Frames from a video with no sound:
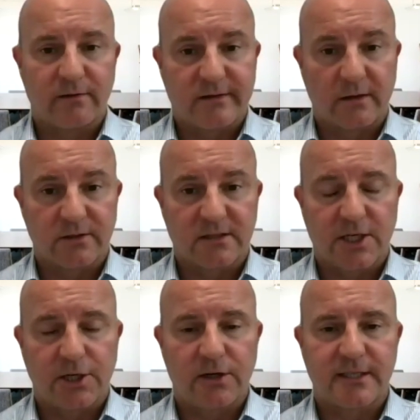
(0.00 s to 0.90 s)
Social
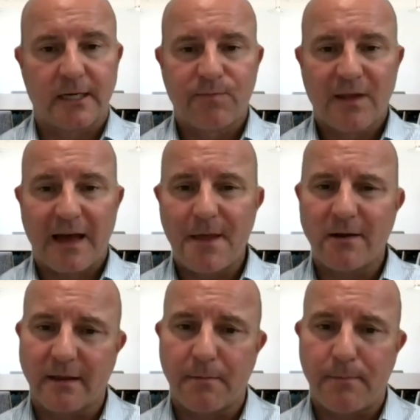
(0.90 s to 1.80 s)
Security. And
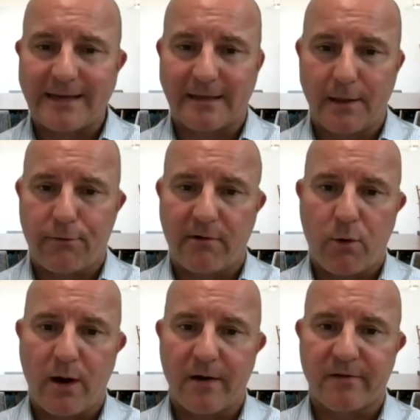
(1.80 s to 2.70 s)
those are basically the 3
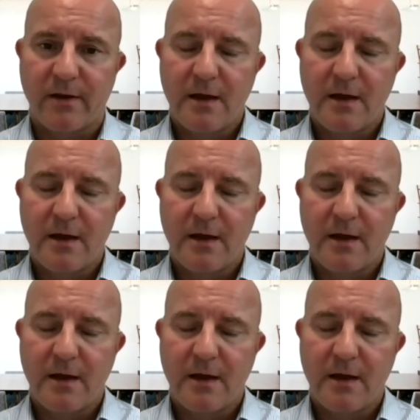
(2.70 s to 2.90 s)
requirements.